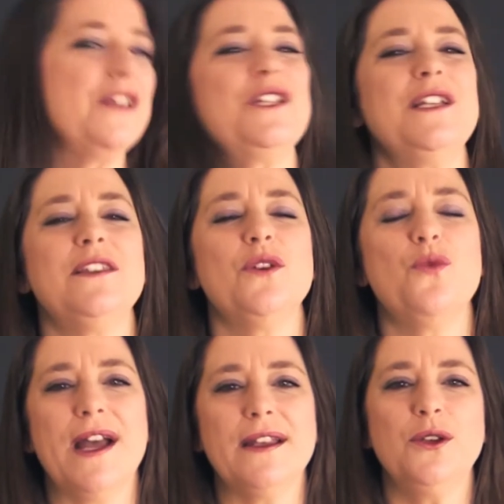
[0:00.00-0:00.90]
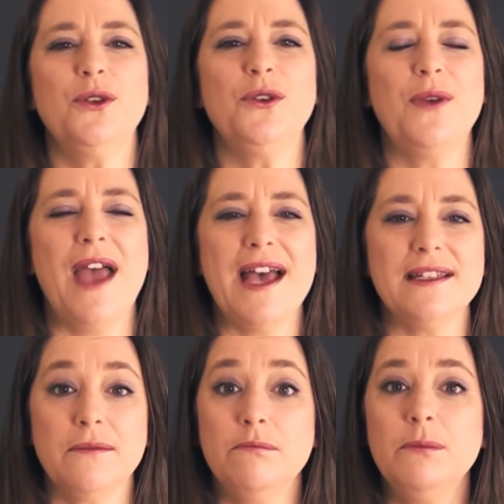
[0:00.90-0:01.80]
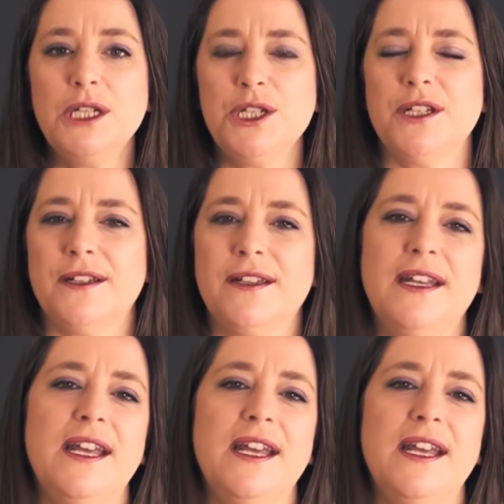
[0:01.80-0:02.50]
She's the one who has a mission,